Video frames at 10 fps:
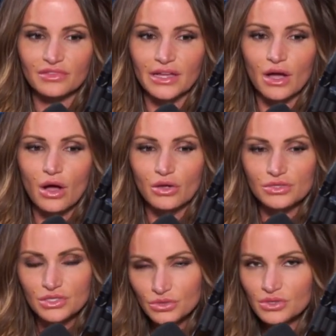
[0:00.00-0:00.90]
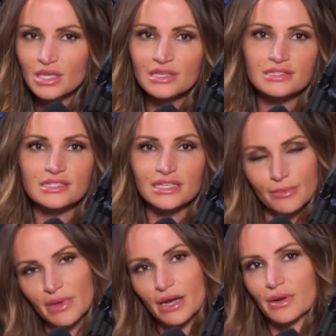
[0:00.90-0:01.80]
like I'll do things to
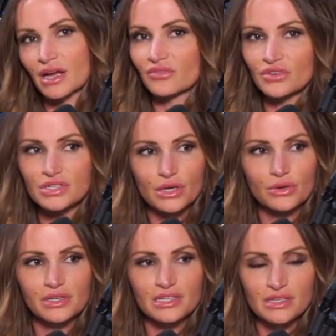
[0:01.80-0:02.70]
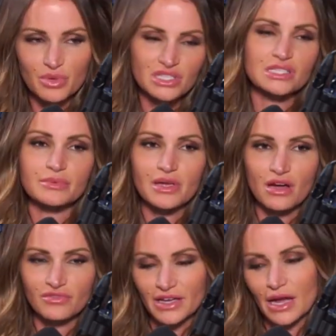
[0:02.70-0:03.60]
get me out of my comfort zone because it pisses me
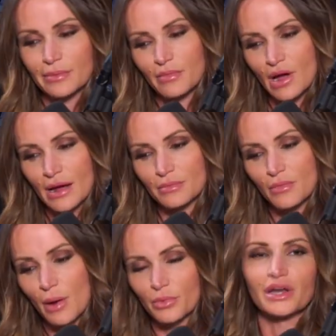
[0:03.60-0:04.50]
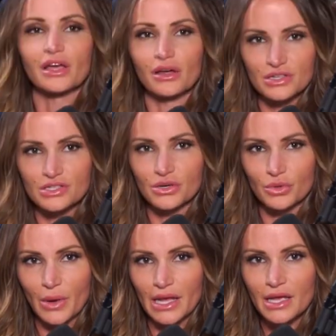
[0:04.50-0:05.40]
off. Like I'm operating on a
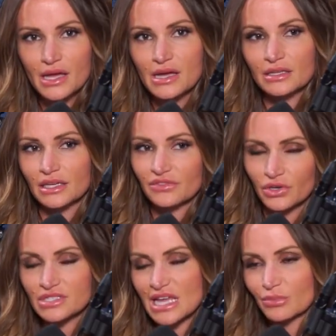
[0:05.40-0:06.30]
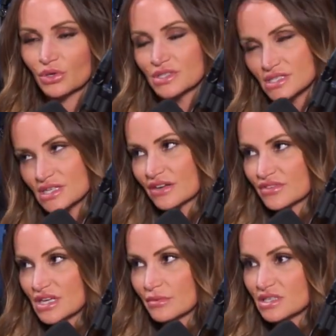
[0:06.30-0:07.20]
certain way. Like for example, and this is kind of
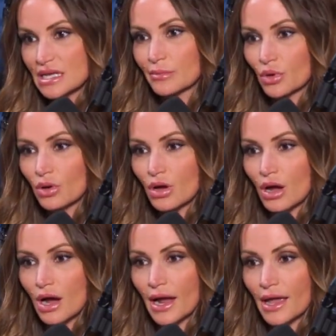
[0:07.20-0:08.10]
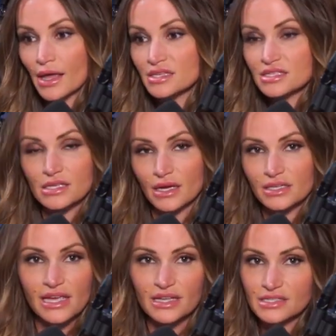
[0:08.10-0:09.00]
a dumb example, I suck
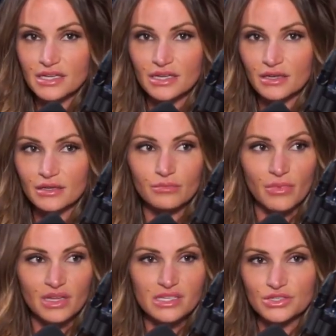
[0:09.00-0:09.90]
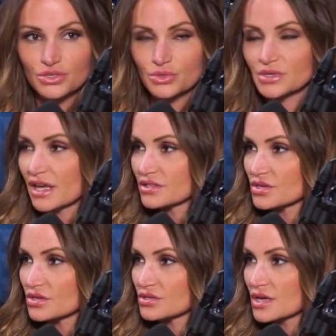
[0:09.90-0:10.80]
at dancing. My sisters were
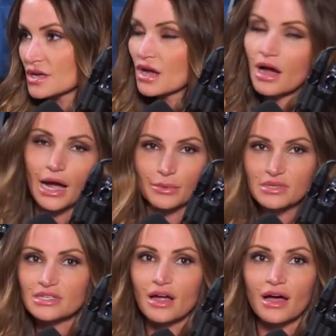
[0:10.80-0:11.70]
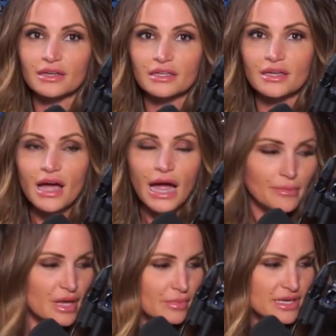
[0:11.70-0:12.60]
dancers. I was not. I
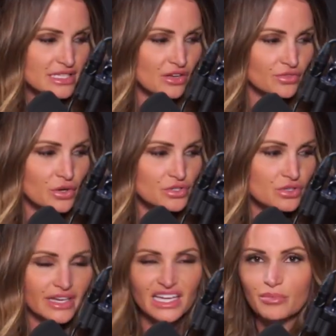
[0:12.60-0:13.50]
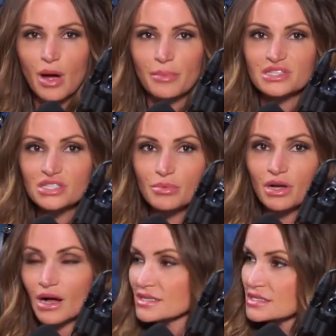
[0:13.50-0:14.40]
make myself go do like hip hop and Zumba
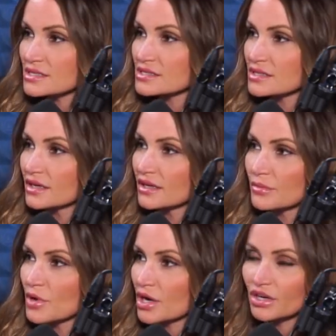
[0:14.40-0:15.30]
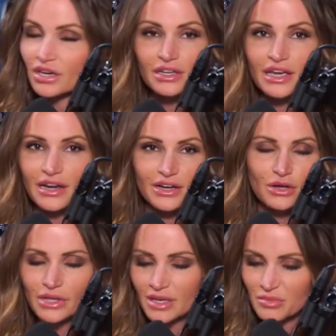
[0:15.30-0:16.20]
classes, and I'm not good, and I
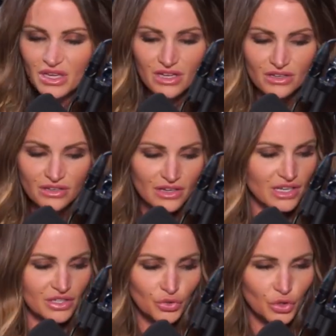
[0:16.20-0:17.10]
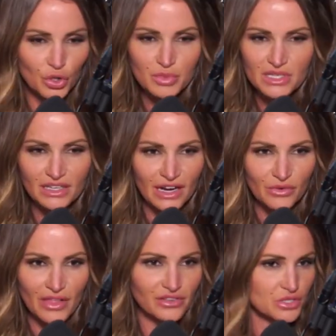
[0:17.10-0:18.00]
don't like being in groups, and I'd
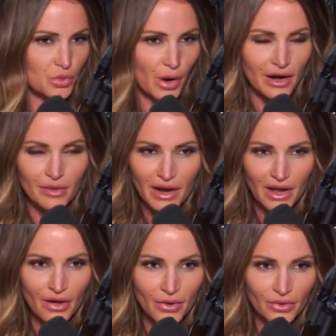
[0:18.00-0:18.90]
rather just work out on my